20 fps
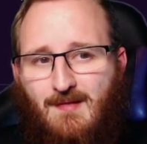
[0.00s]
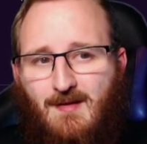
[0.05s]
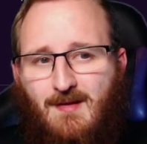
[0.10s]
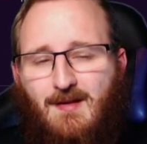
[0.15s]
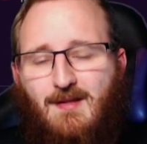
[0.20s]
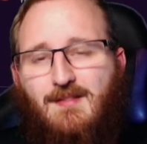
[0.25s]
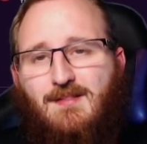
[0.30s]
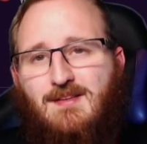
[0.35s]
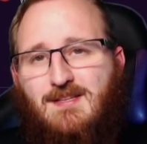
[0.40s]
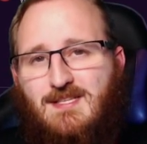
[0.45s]

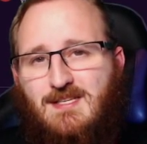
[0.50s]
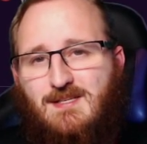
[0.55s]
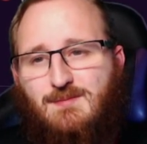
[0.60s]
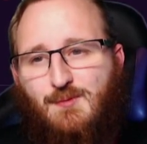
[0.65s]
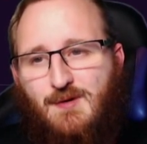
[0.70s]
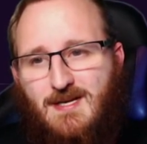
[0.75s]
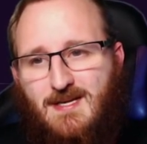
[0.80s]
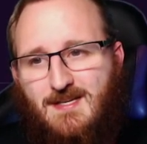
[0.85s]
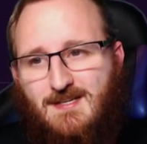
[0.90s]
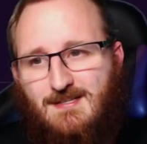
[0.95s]
this is
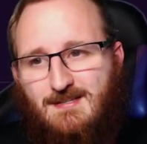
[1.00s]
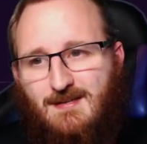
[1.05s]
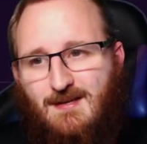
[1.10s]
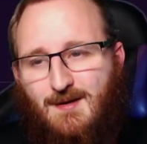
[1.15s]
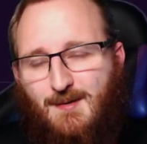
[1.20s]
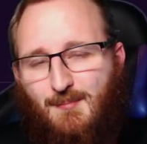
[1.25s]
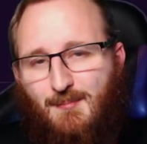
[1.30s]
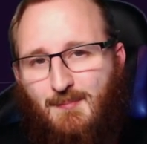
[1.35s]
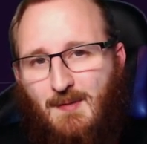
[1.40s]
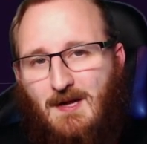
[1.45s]
weird,
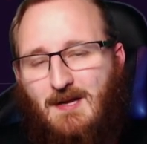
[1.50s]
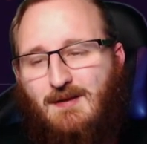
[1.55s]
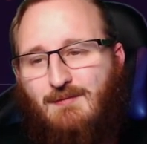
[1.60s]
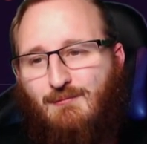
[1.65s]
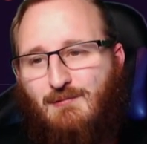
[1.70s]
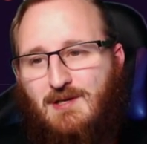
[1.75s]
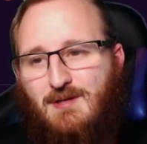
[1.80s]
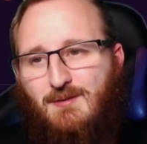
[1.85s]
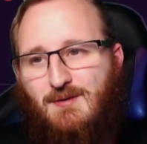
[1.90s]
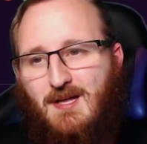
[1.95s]
but in
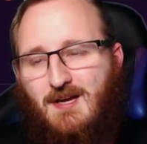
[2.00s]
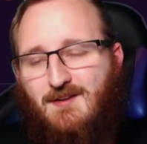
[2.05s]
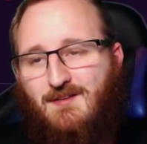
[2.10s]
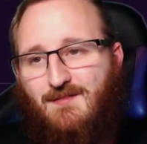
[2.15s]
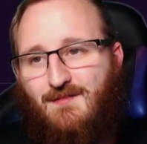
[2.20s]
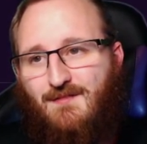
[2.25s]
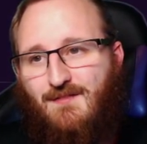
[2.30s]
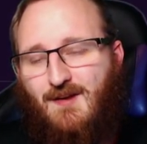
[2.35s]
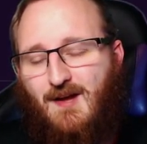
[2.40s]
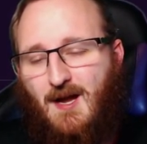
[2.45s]
real
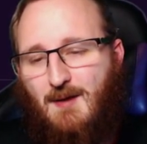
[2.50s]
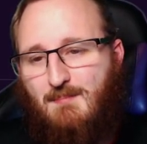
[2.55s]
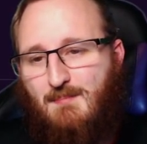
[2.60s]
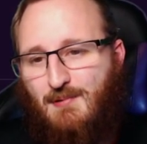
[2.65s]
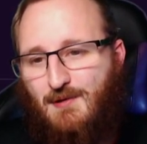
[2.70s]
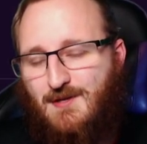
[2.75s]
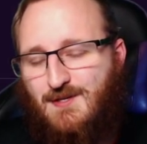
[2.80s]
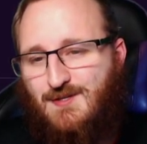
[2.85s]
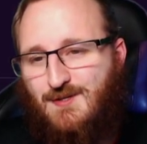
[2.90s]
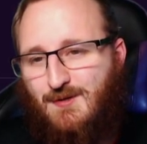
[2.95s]
life, I'm
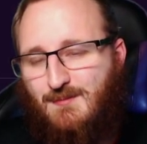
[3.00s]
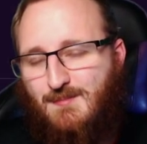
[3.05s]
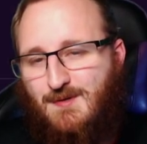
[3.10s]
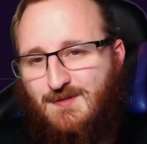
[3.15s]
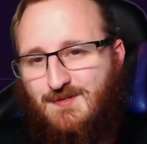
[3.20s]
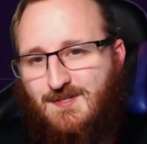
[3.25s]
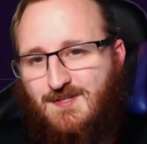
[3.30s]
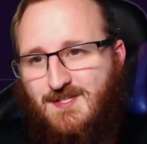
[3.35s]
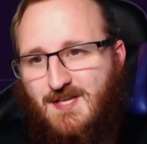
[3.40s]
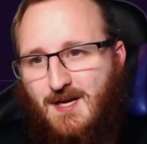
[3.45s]
pretty sure
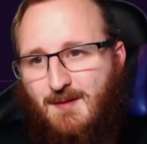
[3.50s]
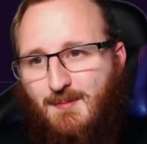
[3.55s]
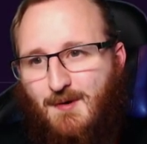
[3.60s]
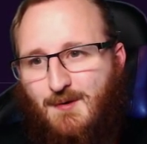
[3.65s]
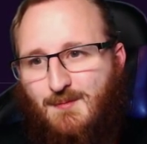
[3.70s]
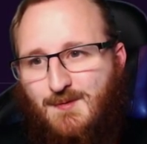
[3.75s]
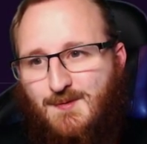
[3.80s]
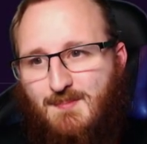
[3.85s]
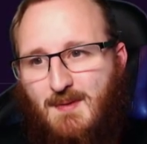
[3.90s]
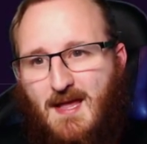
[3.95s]
Moussa
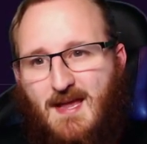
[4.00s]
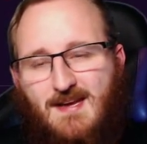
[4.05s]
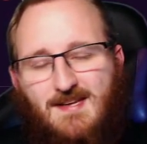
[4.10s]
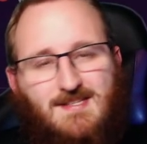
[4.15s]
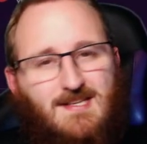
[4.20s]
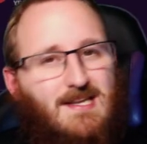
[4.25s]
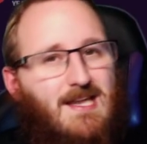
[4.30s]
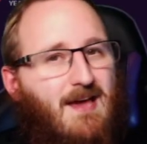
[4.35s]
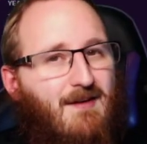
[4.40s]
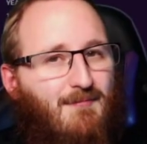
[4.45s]
Djenepo was playing
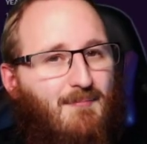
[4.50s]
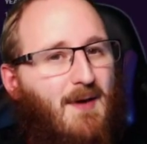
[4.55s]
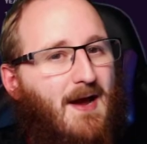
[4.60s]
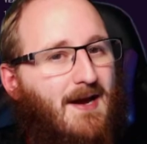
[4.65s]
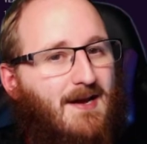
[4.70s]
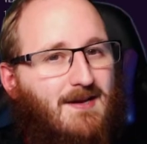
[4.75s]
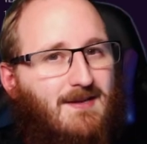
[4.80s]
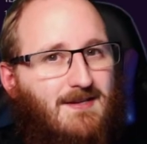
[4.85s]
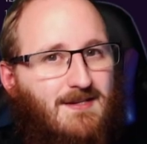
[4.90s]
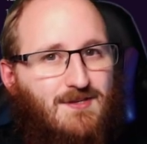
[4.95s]
as a left
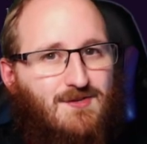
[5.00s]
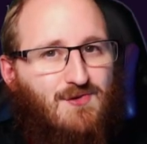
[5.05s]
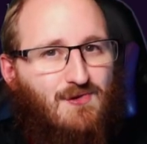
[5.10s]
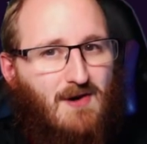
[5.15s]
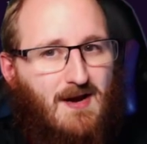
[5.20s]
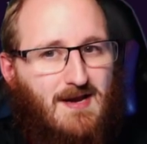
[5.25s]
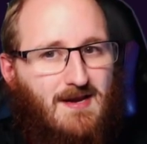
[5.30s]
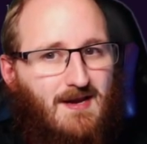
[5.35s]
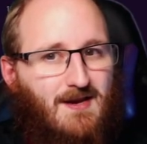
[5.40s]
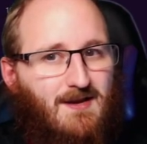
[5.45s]
back in
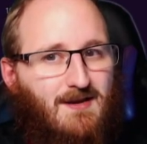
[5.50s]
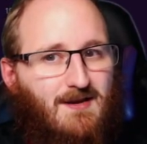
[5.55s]
training